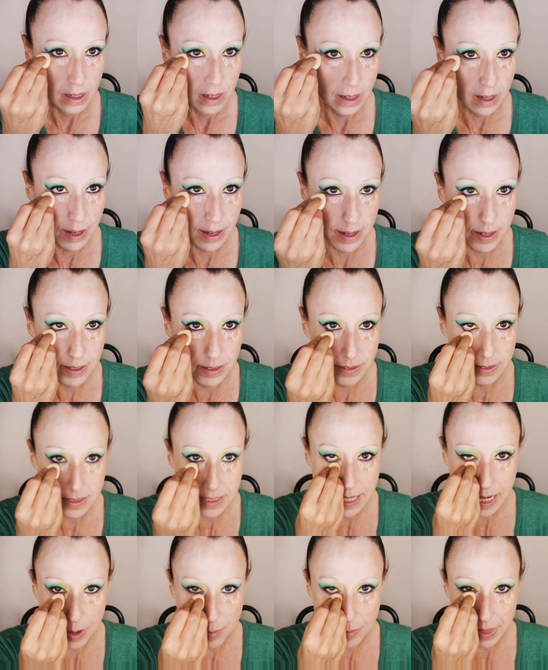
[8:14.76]
And
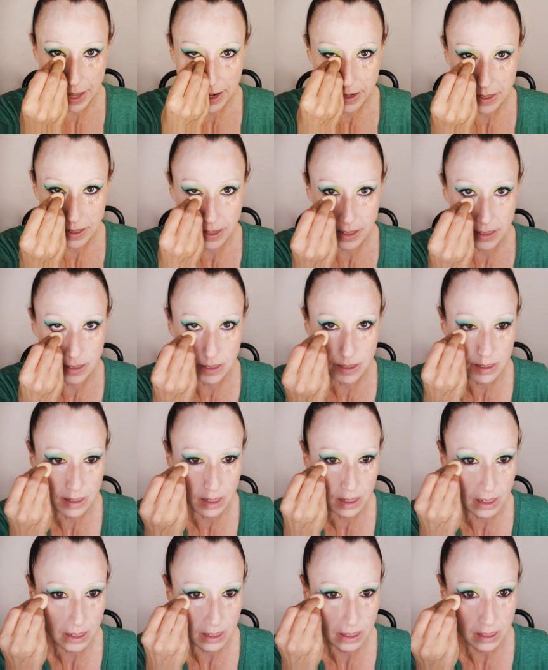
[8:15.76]
dab that in
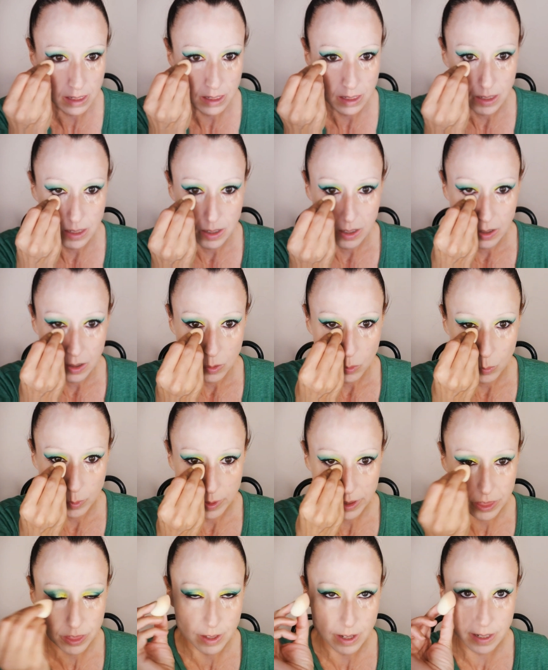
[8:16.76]

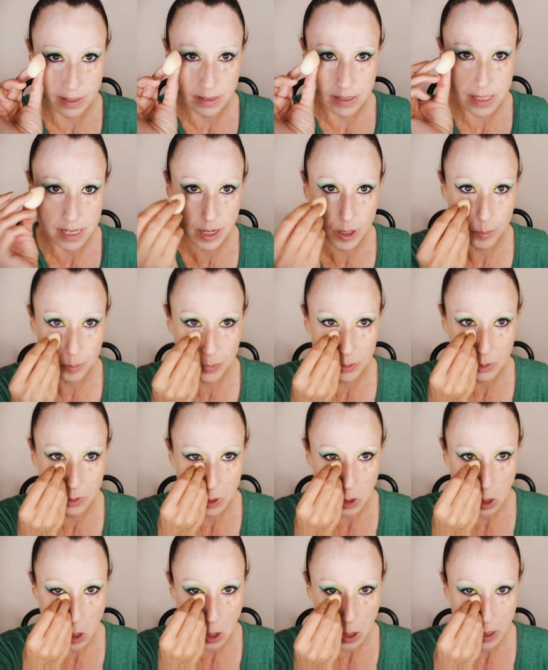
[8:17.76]
with a damp
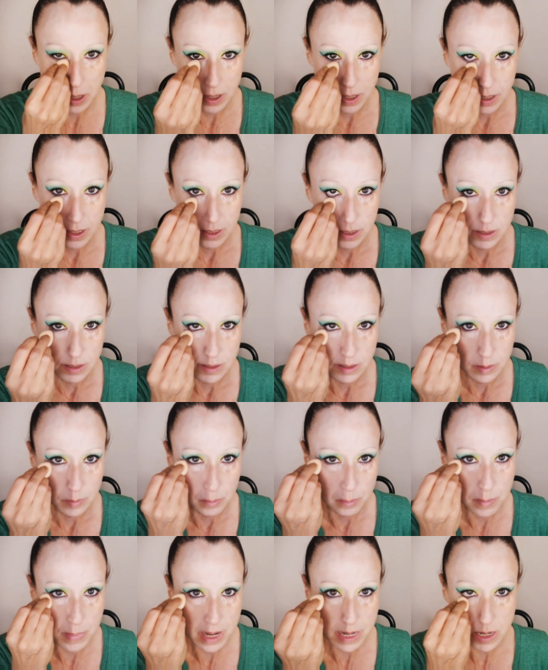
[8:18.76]

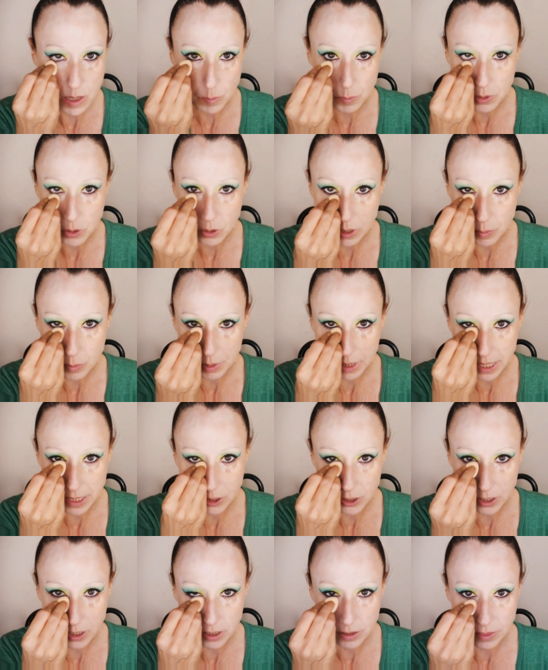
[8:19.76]
mini beauty
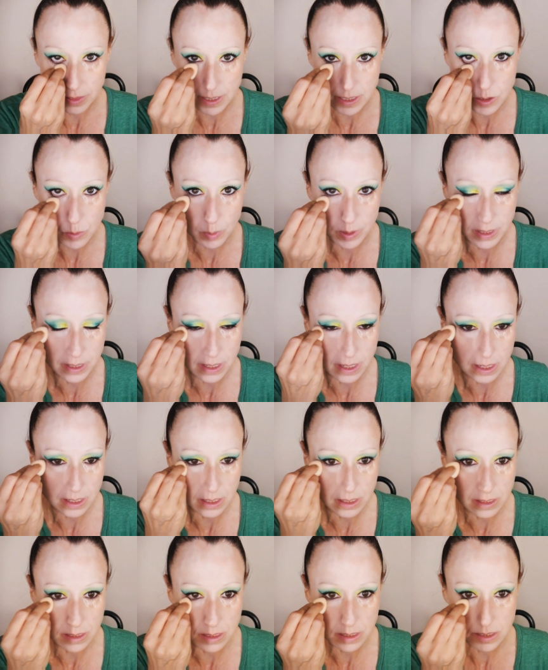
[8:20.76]
blender. This one
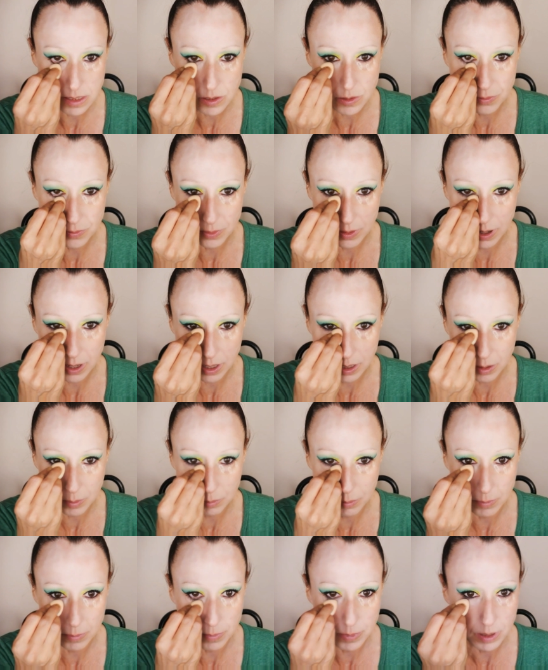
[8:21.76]
is
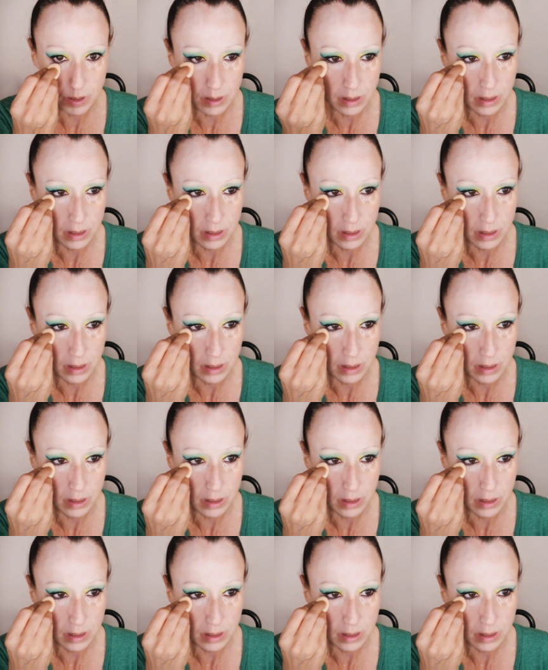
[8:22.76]
from